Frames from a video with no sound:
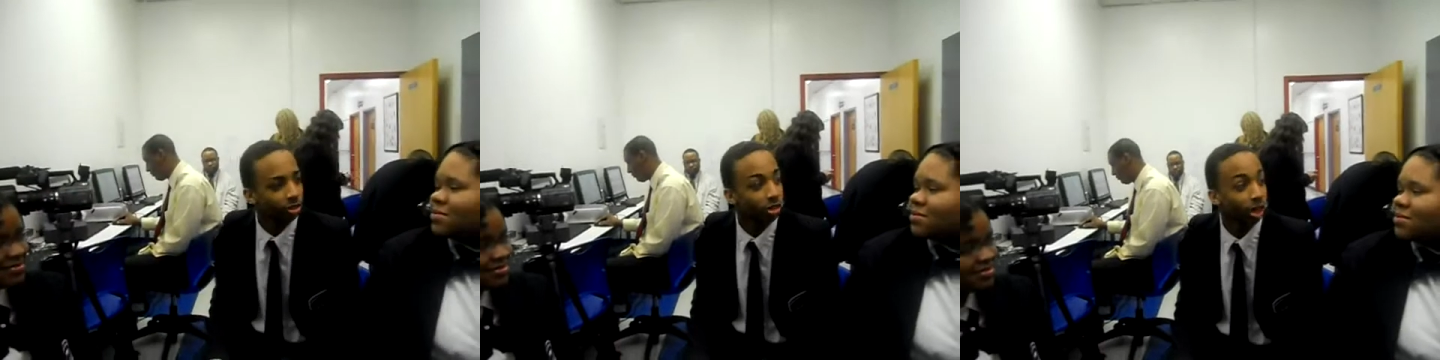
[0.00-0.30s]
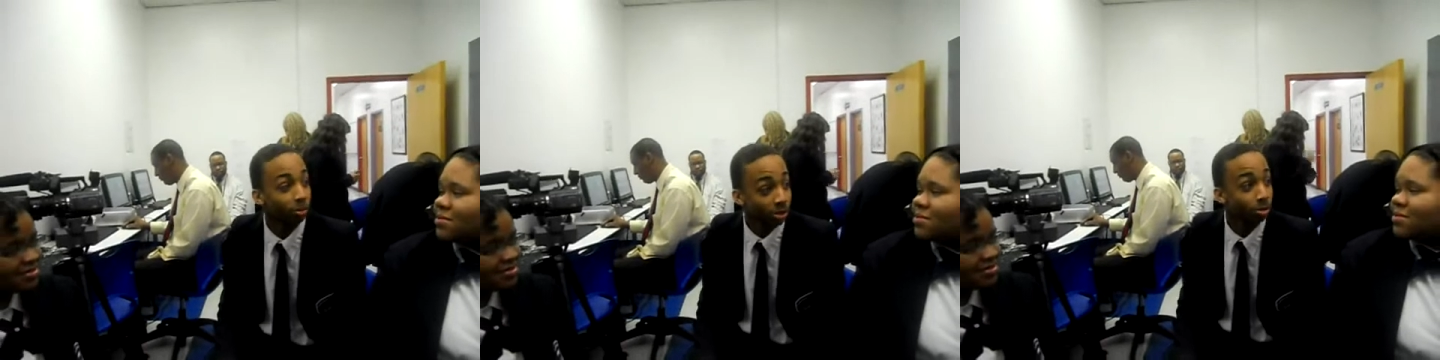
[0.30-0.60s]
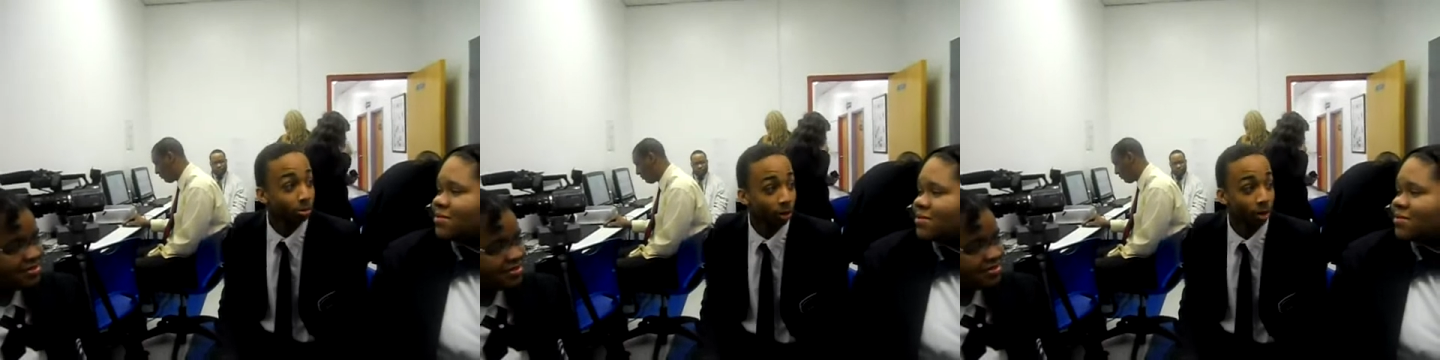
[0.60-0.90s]
Speaker 1: your time
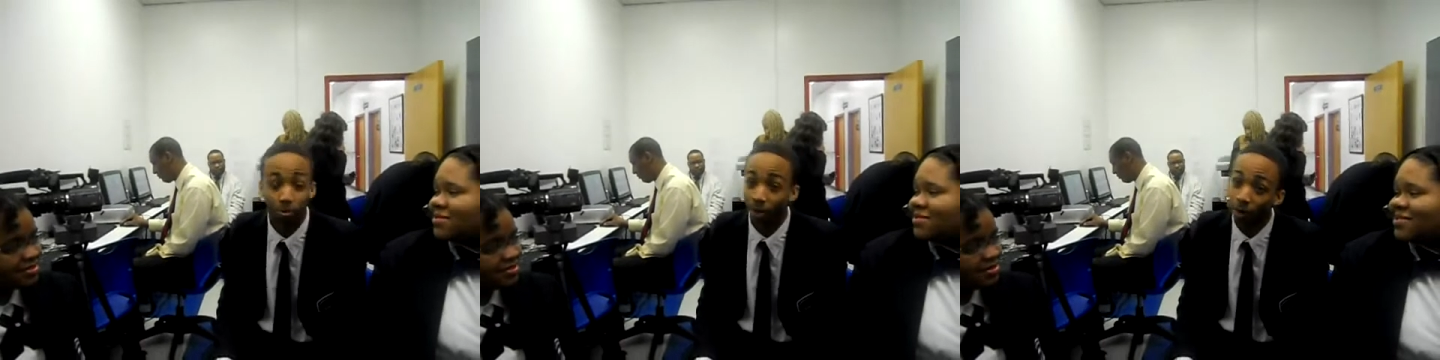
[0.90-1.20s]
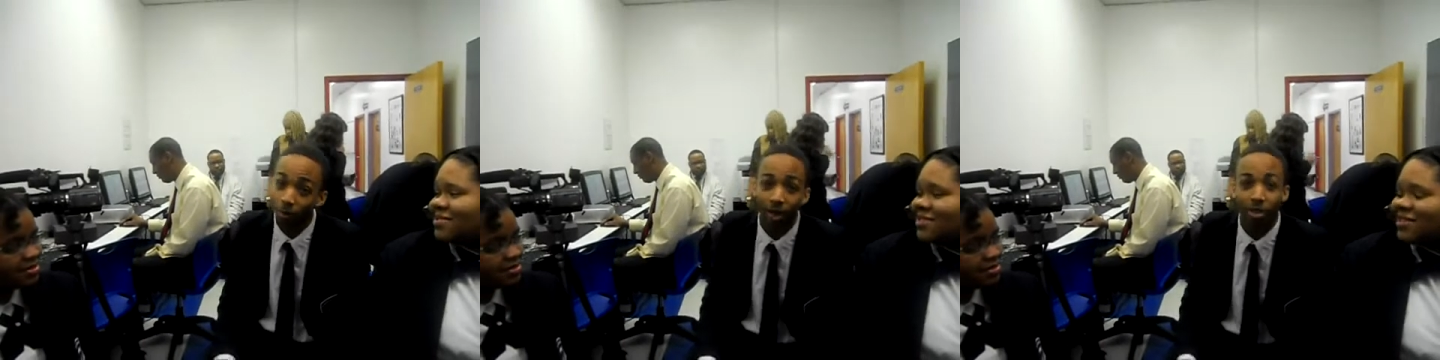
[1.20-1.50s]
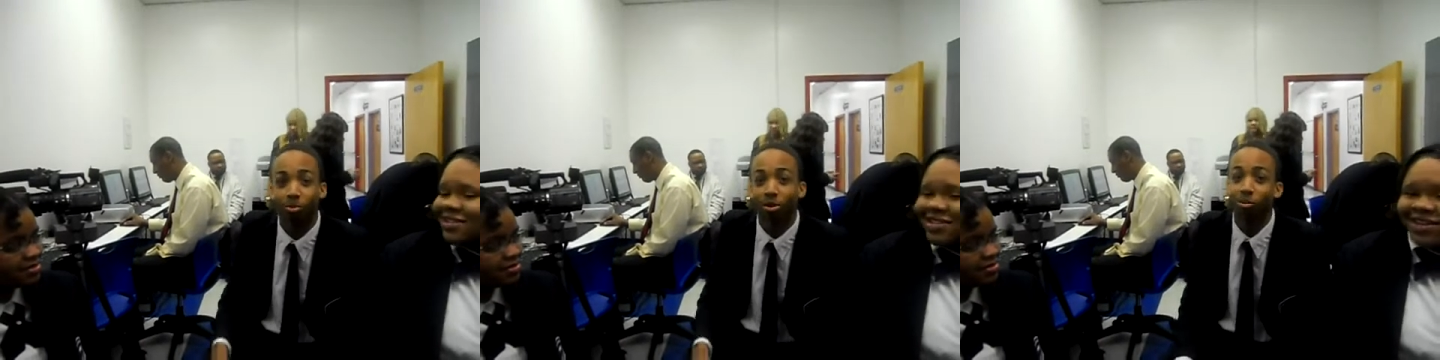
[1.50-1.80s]
is important, but I would
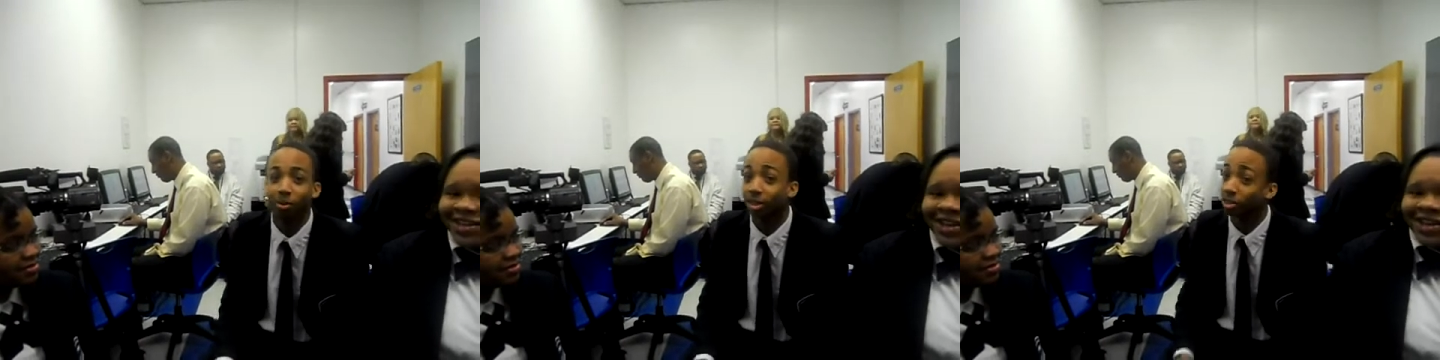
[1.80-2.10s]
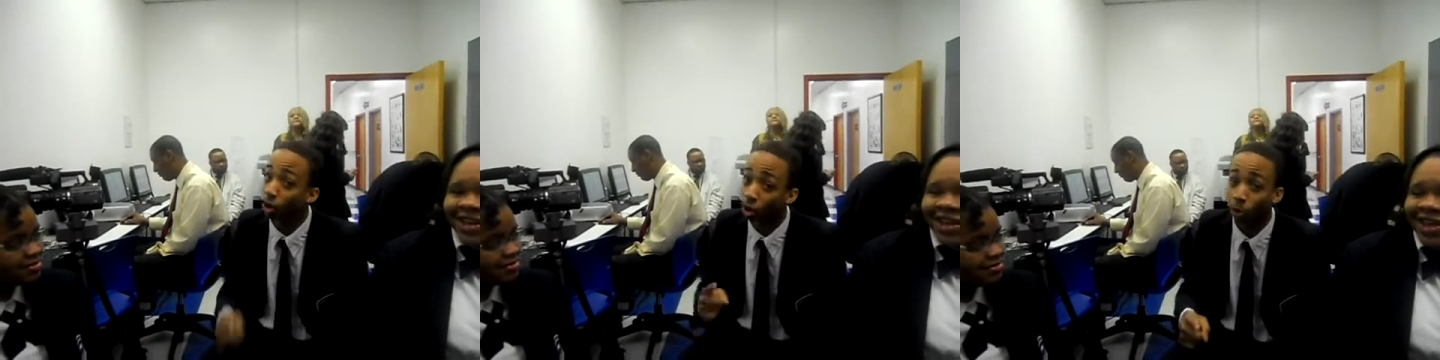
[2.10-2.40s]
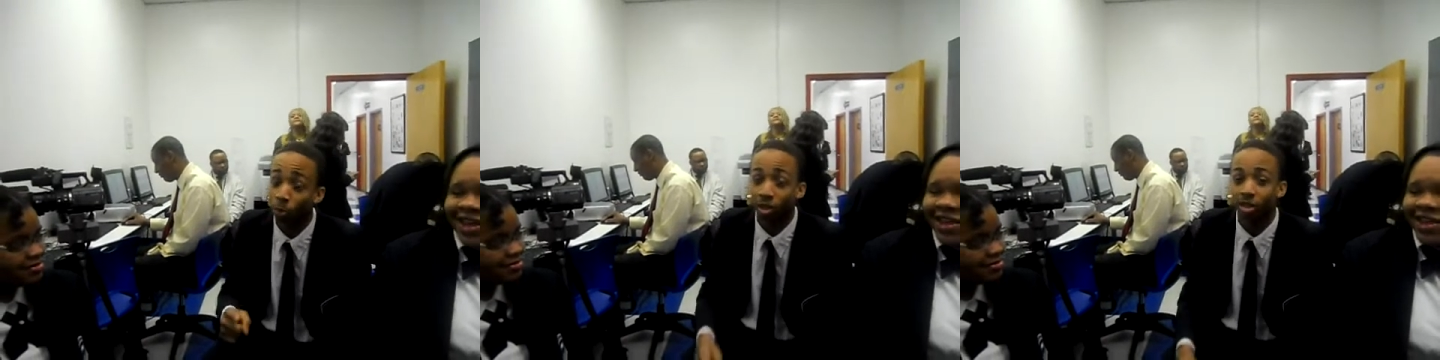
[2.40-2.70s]
like to bring it back to
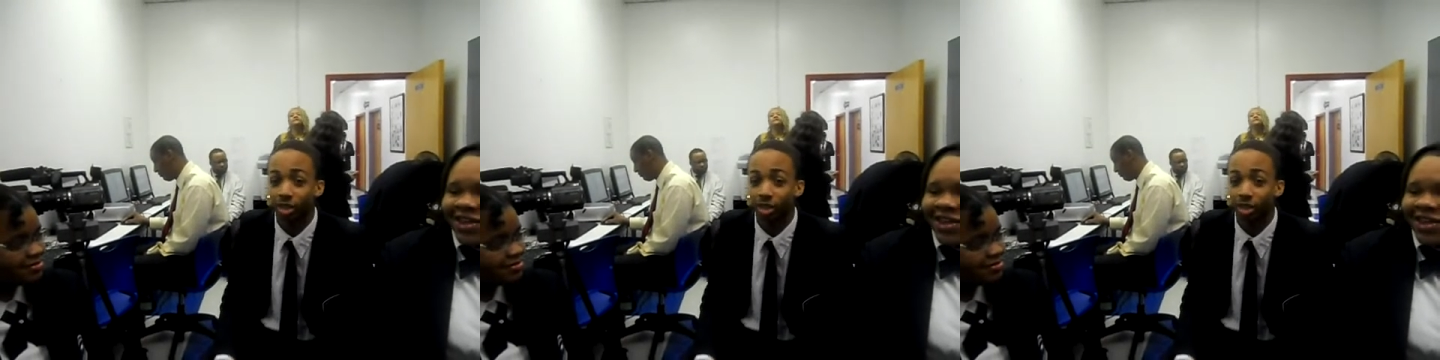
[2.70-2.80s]
hard work and